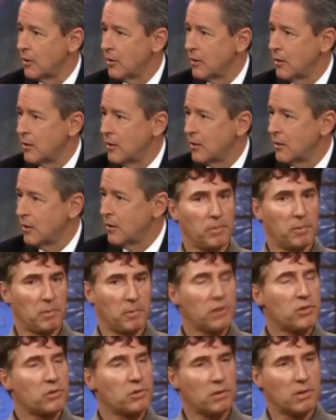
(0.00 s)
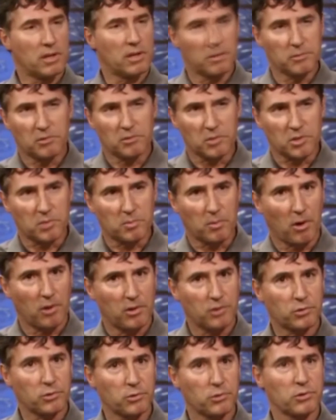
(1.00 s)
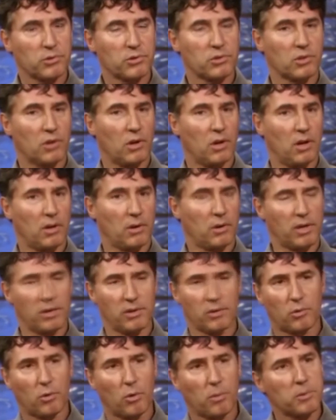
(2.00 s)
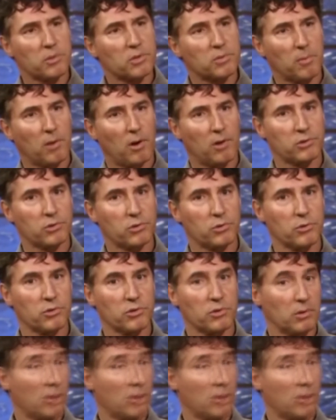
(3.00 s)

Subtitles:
The money generally comes from sponsors, either corporate sponsors.